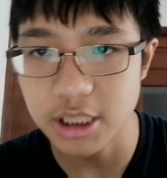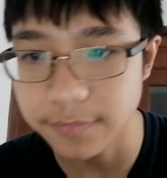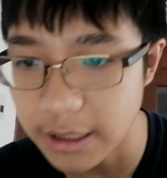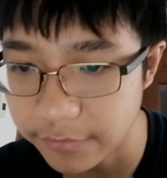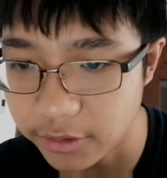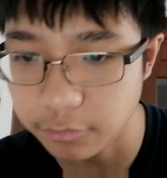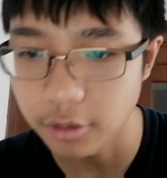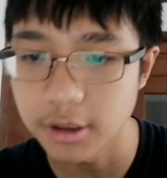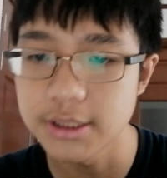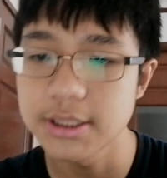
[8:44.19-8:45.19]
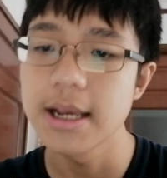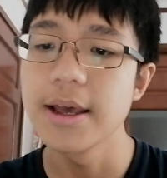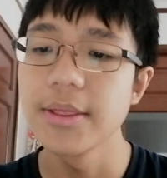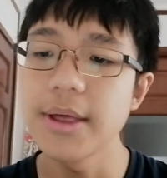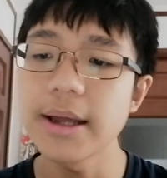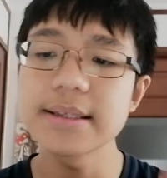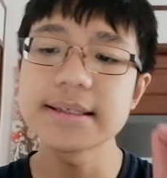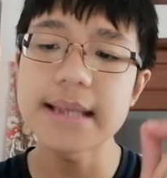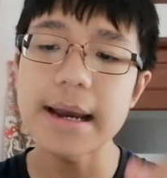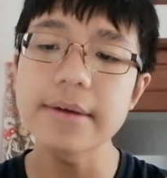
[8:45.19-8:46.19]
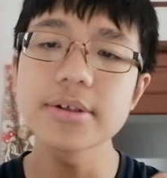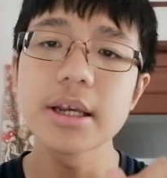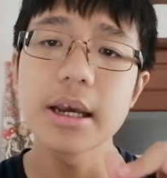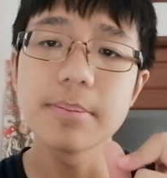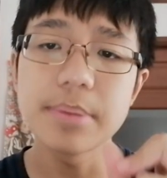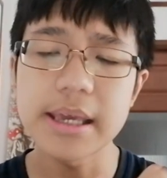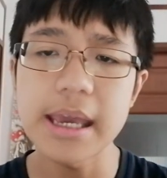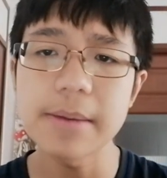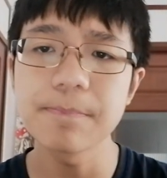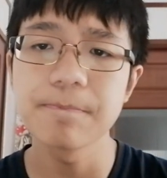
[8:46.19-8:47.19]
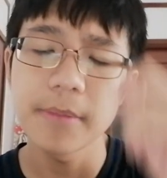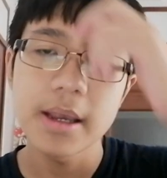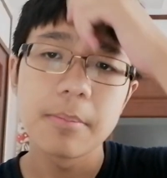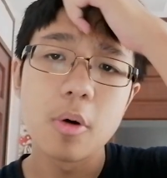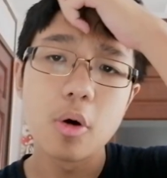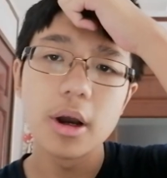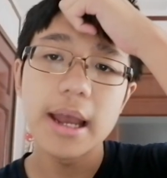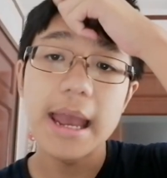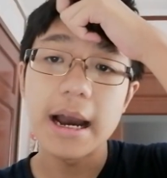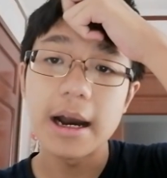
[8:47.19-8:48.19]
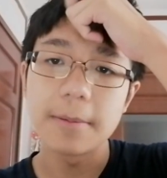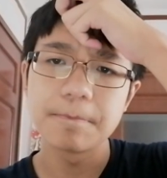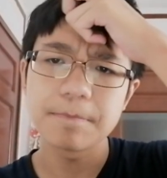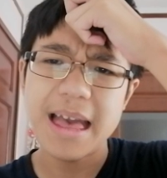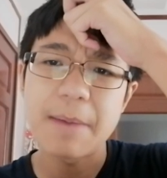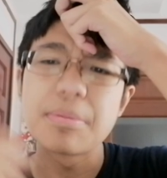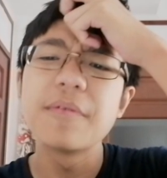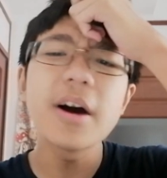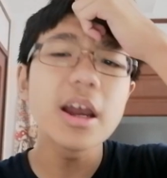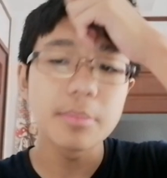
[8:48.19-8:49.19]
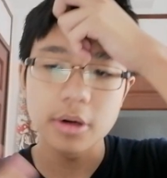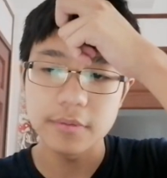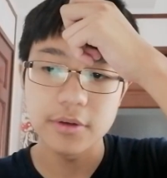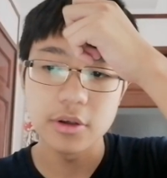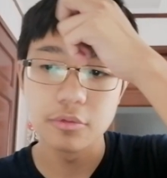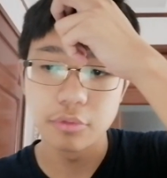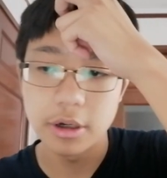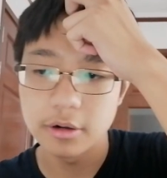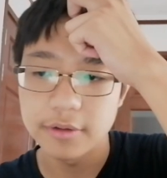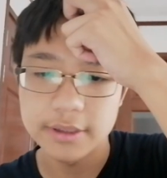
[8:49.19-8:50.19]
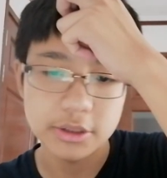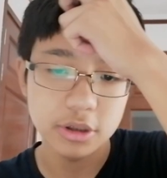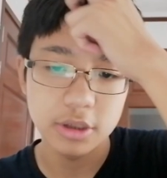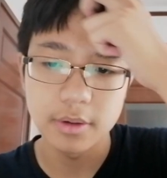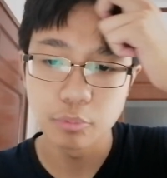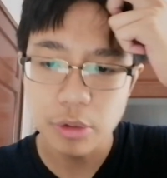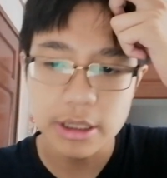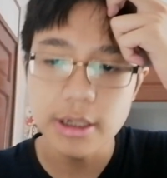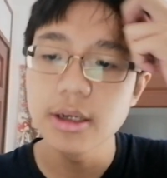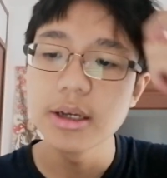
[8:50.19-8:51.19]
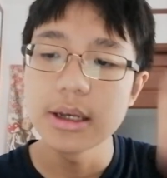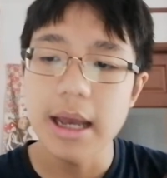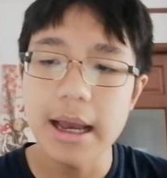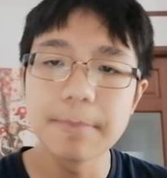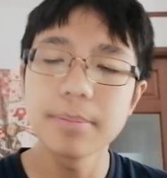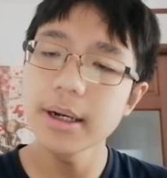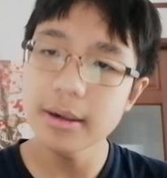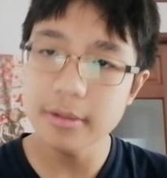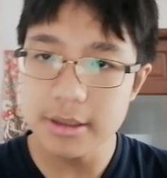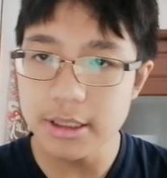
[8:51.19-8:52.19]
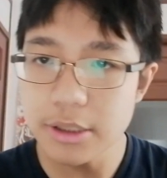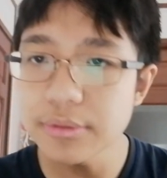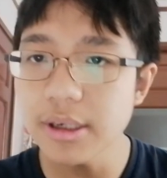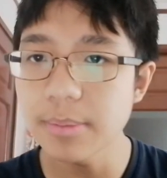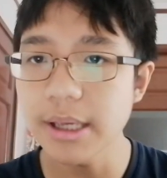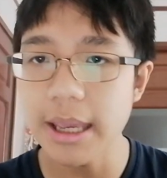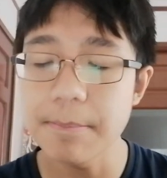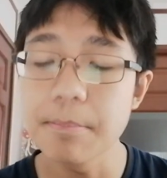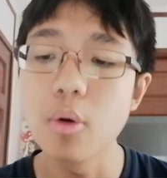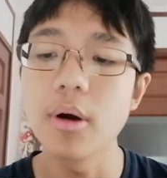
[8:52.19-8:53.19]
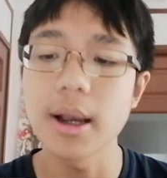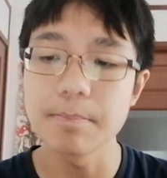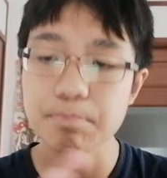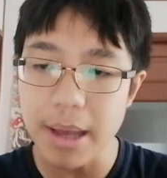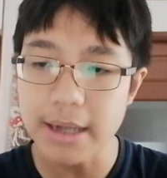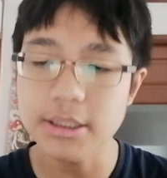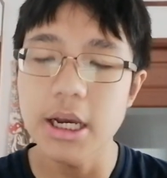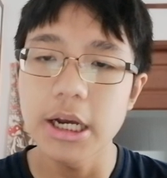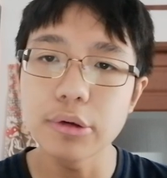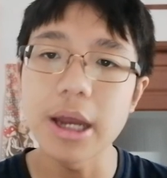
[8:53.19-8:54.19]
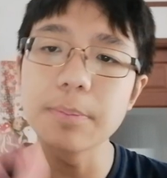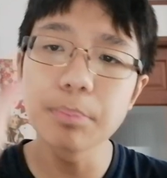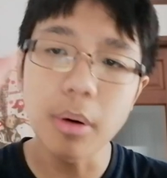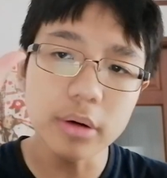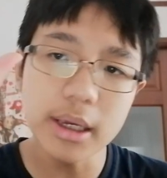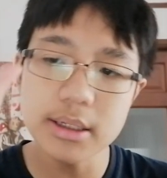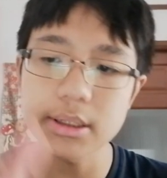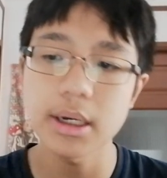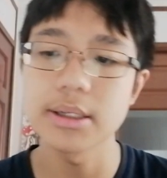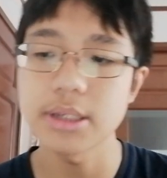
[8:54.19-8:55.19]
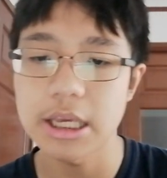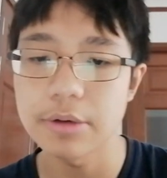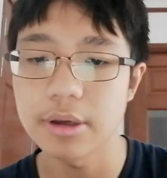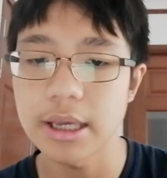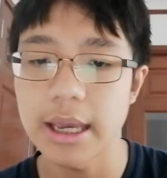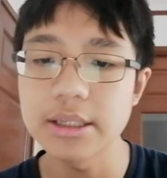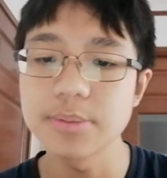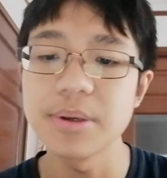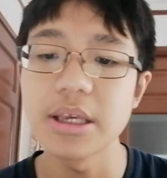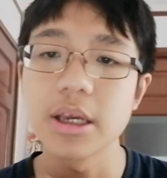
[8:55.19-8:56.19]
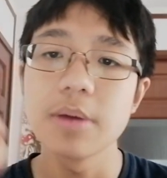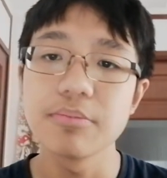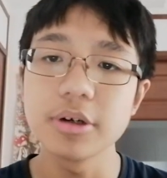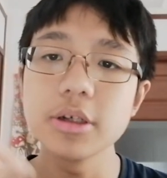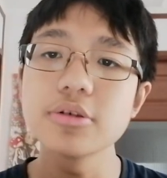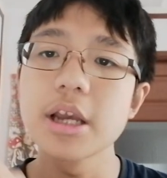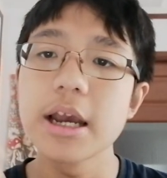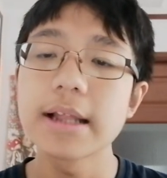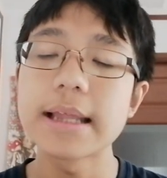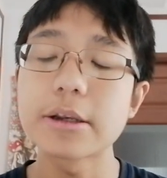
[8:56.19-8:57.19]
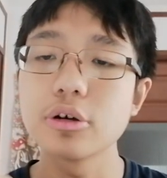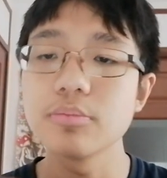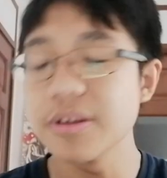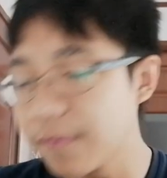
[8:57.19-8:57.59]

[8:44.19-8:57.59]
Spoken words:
stuff after wars, that sounds became more amplifiable, if you will, if that's not even a word, but the unit became more compact. You had pocket-sized hearing aids being produced that could be